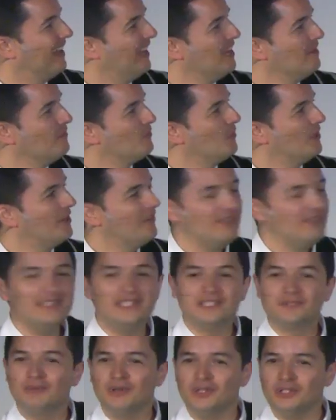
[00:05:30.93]
I am wearing
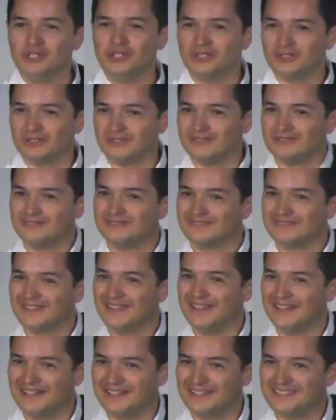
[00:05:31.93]
this poncho
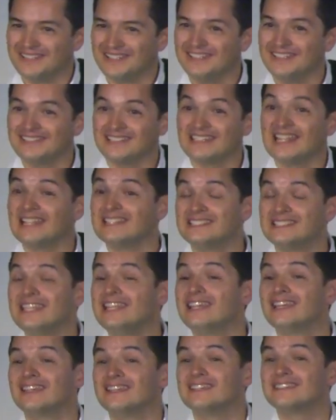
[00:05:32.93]
there. This is an
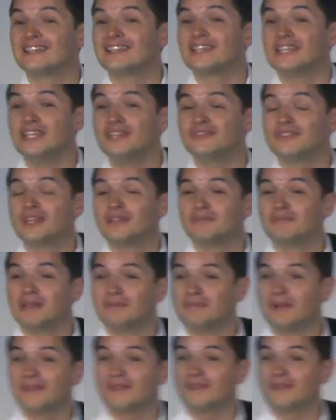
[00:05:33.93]
antique. It's a gift that my